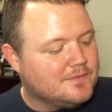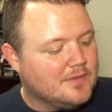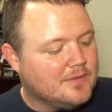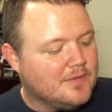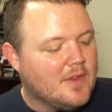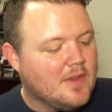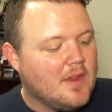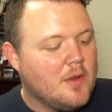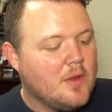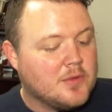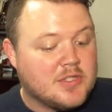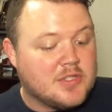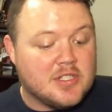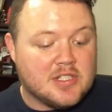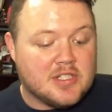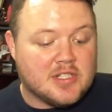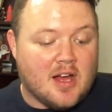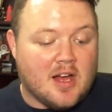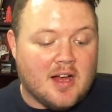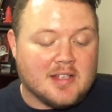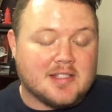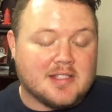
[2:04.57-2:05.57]
which is
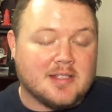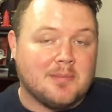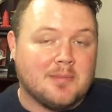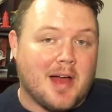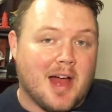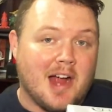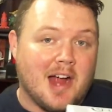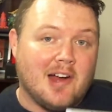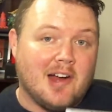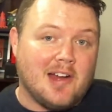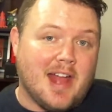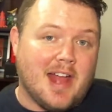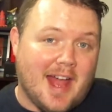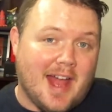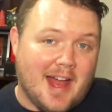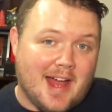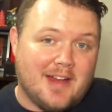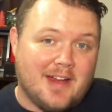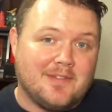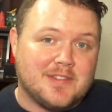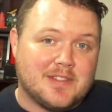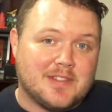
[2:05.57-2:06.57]
awesome. I already
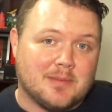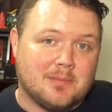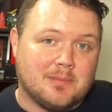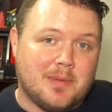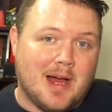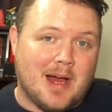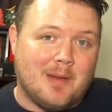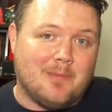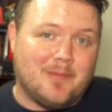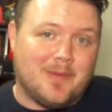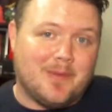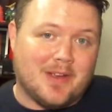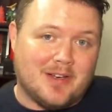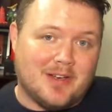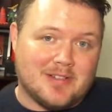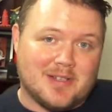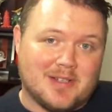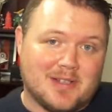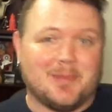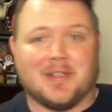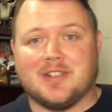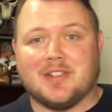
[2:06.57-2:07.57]
have some pop figures. I'm
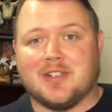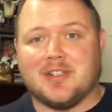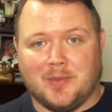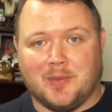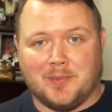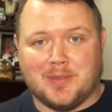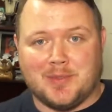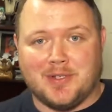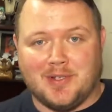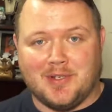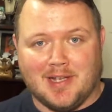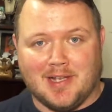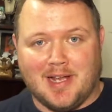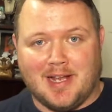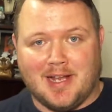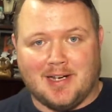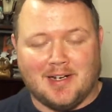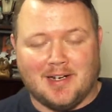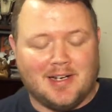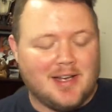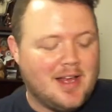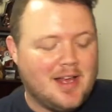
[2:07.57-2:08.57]
going to show them to you
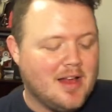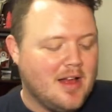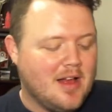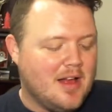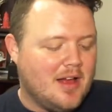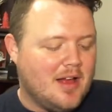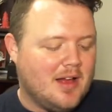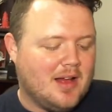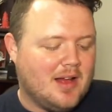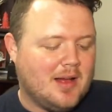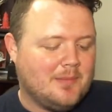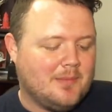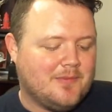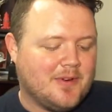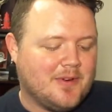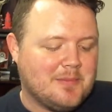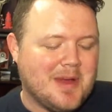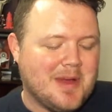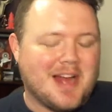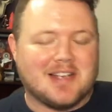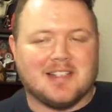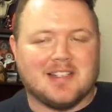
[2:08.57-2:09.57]
later for
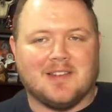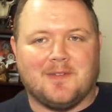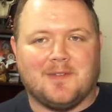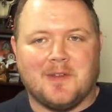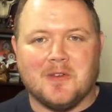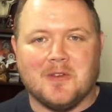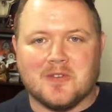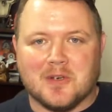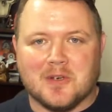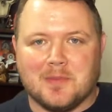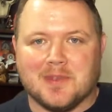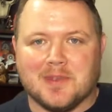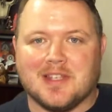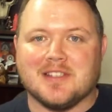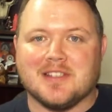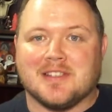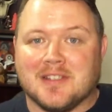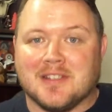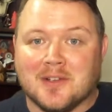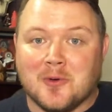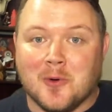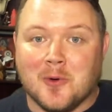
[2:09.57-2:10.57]
Back to the Future, but this is
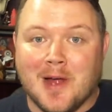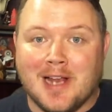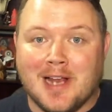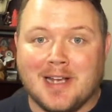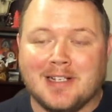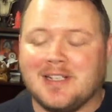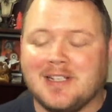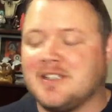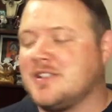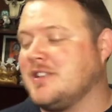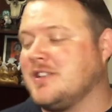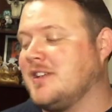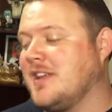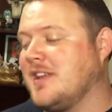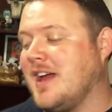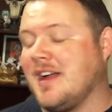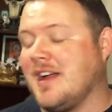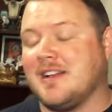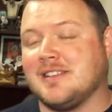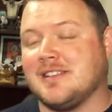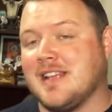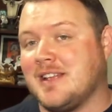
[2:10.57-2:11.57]
a great addition to that
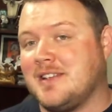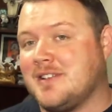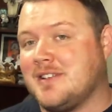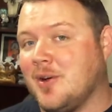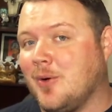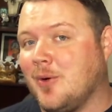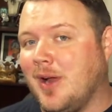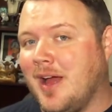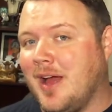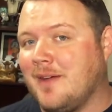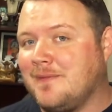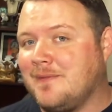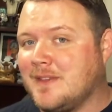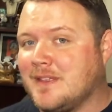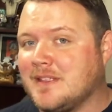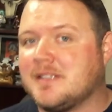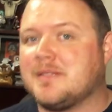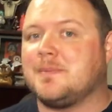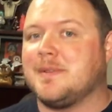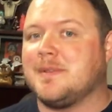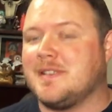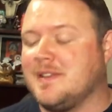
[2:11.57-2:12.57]
because I don't have this
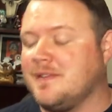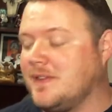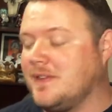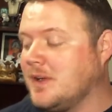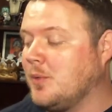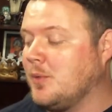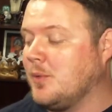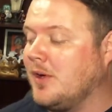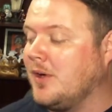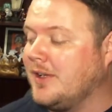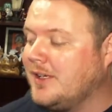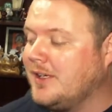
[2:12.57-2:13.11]
specific one.